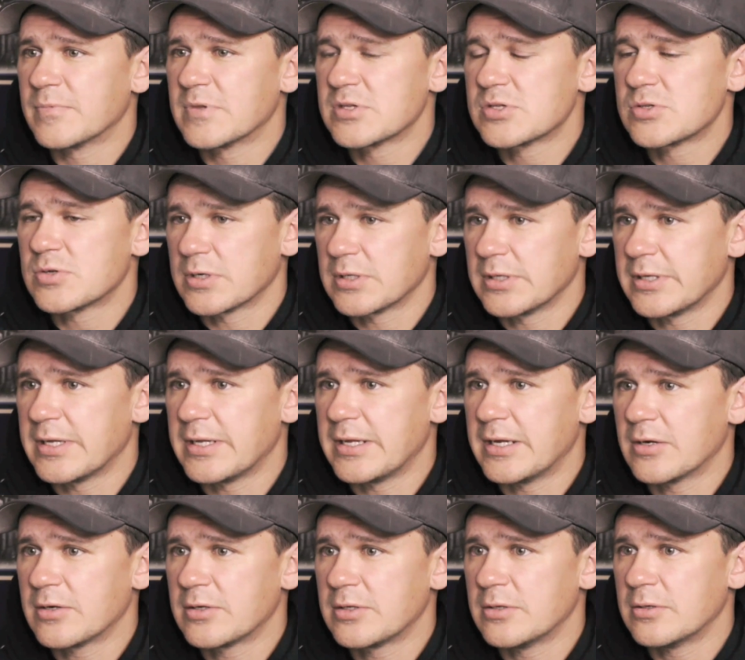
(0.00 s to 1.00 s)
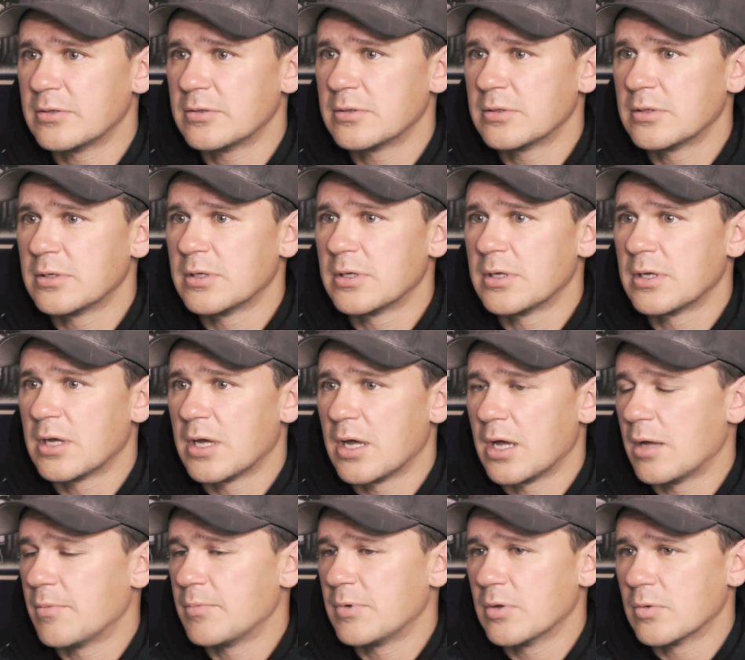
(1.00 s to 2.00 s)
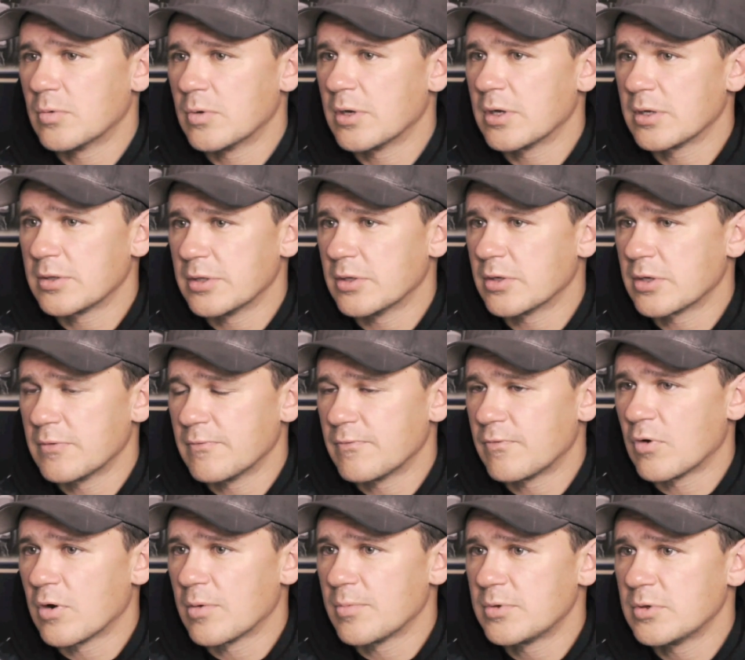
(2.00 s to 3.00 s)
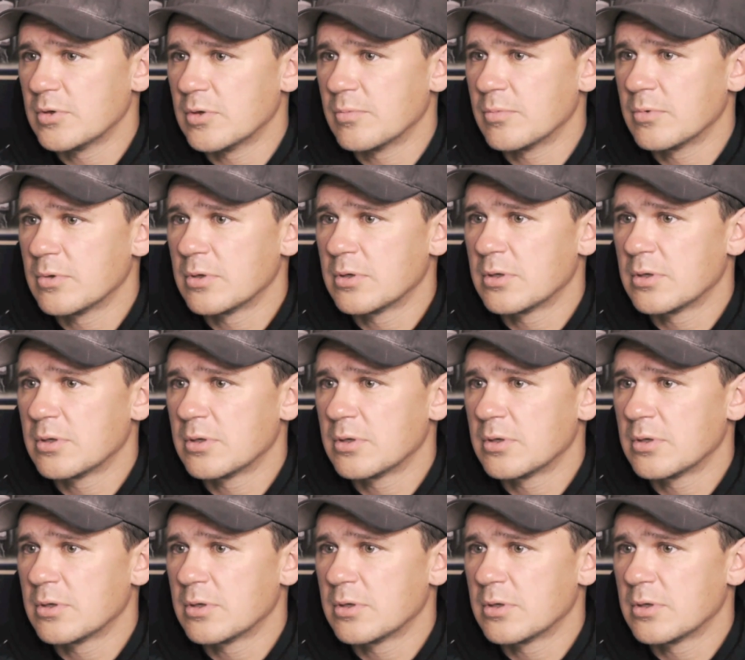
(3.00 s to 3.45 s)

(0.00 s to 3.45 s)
strictly adhered to, they'll conform to them,